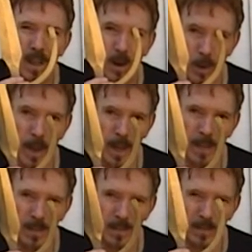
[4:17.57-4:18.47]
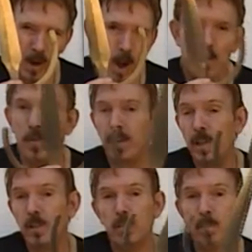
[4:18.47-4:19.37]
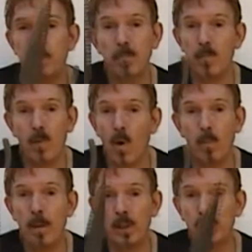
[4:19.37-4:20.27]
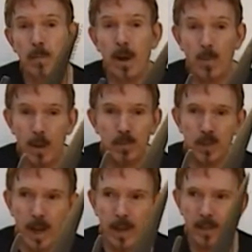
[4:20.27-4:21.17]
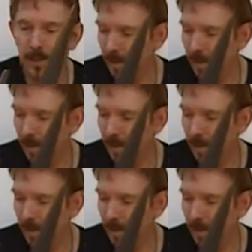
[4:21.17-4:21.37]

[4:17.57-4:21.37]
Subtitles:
okay, off of another old picture of my website.